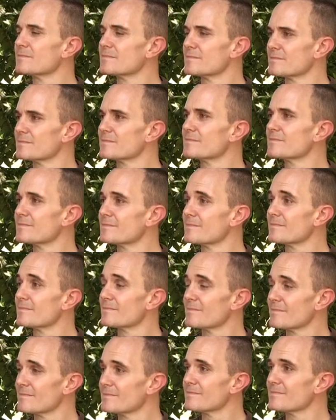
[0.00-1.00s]

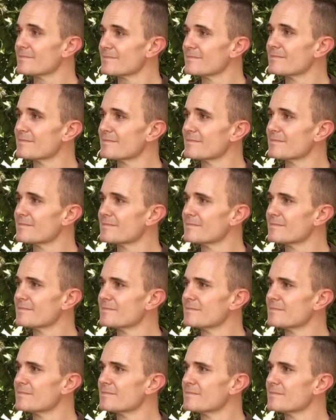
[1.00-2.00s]

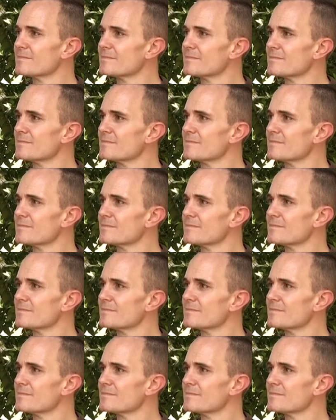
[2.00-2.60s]
The person shown says nothing.